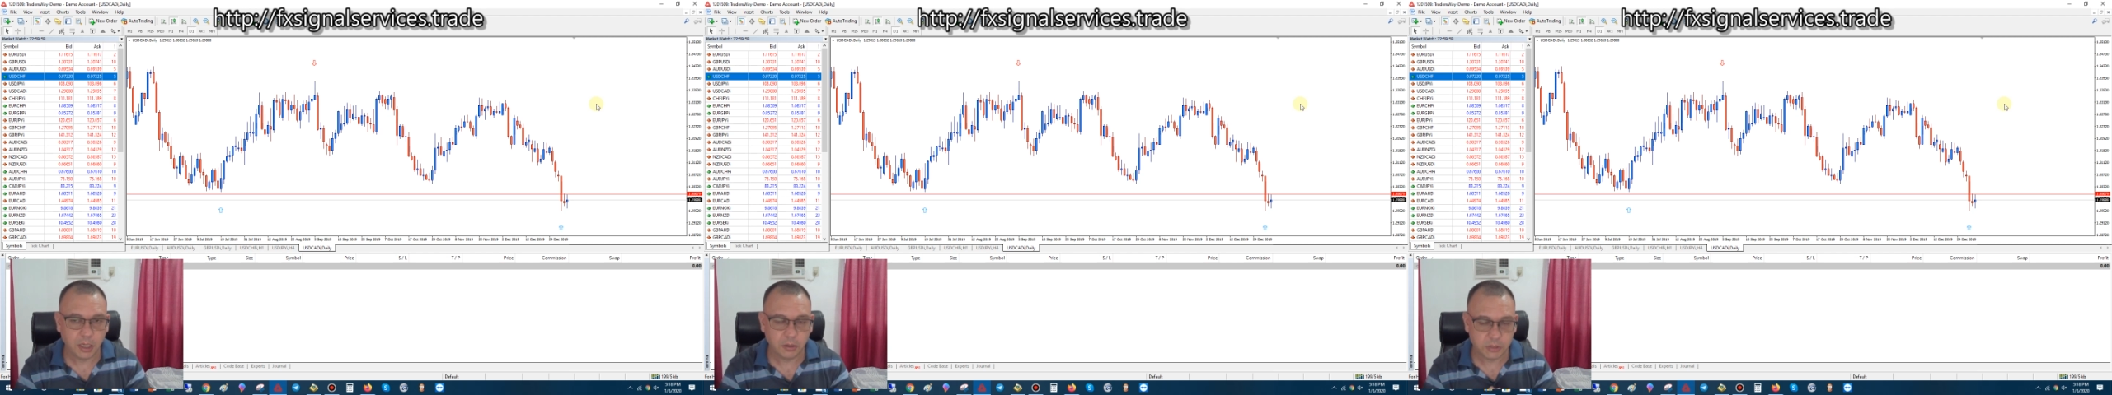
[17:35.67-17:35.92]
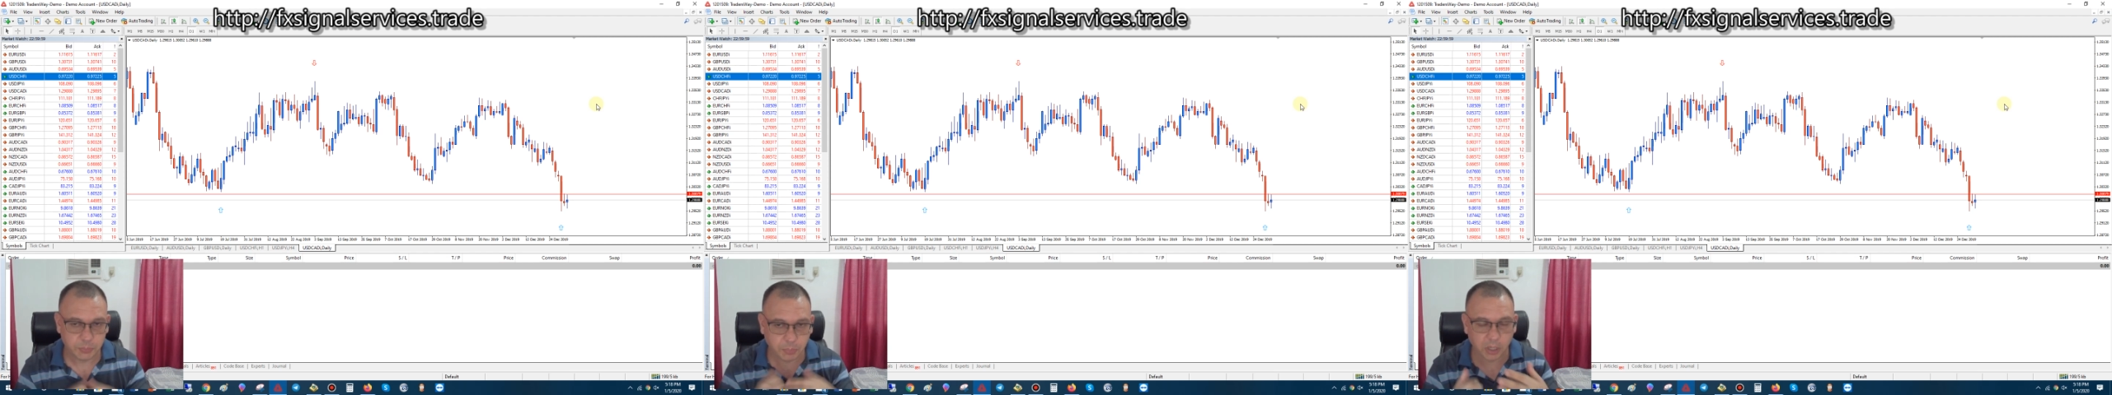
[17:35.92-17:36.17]

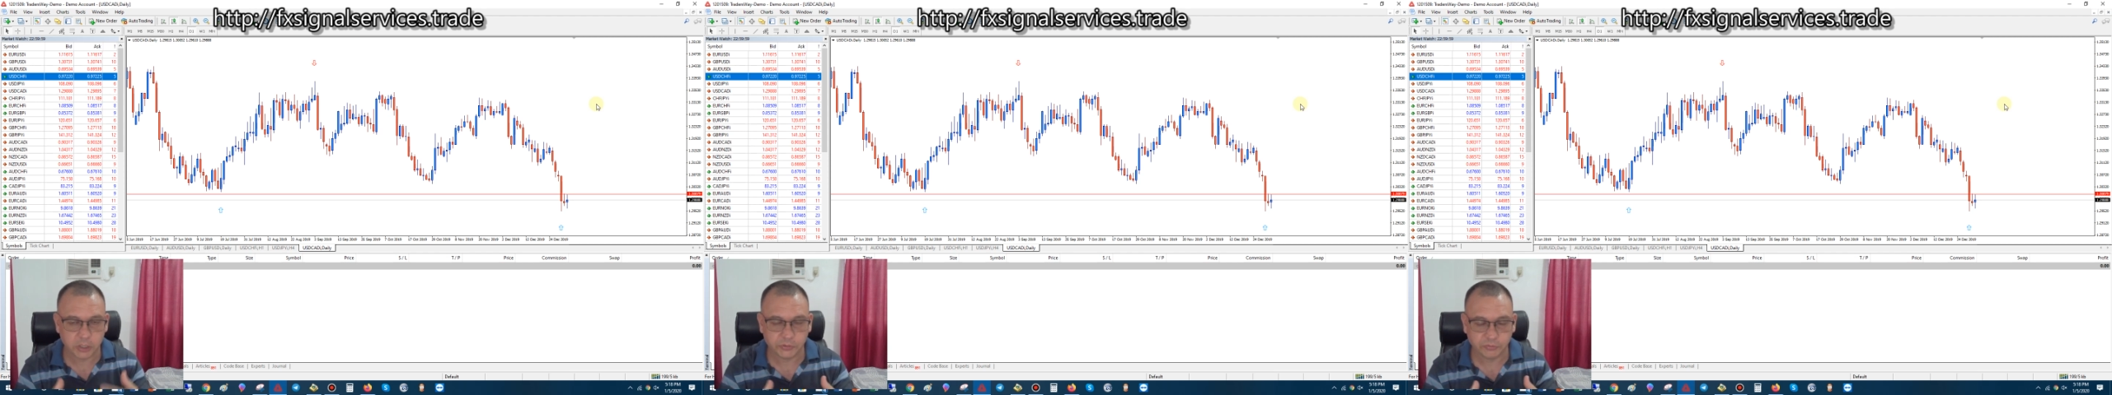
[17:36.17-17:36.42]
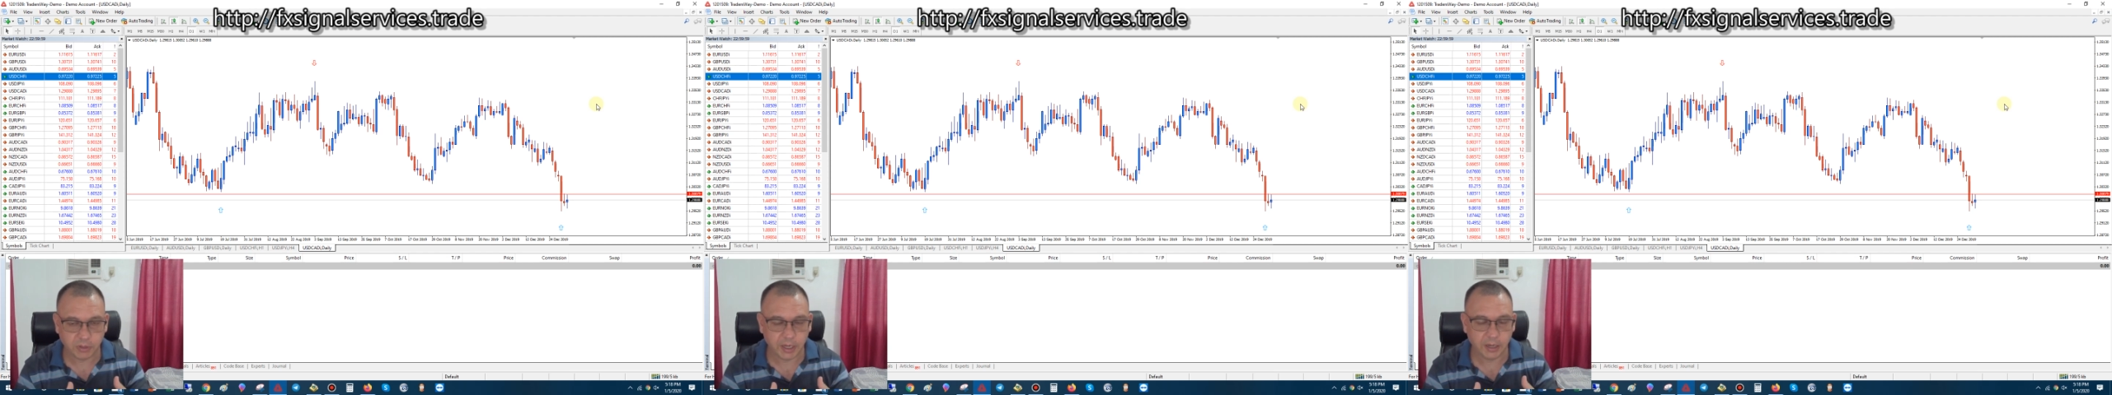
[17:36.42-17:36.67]
sparks
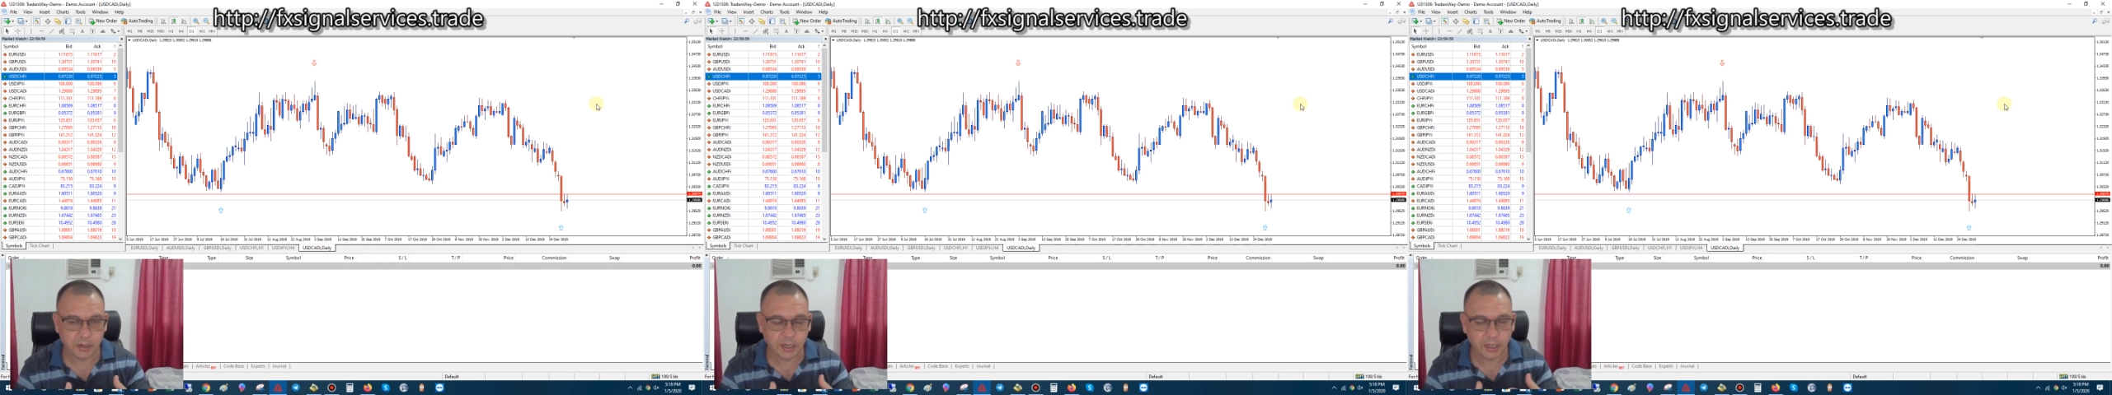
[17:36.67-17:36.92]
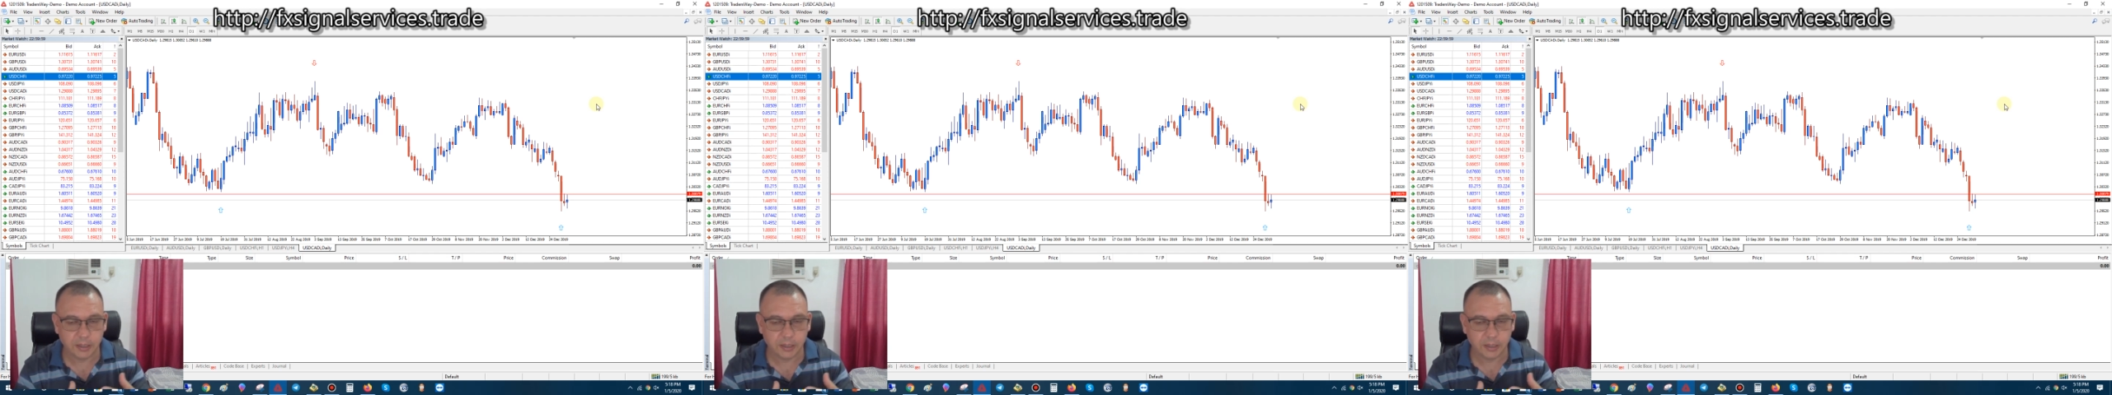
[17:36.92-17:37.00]
fly. Okay,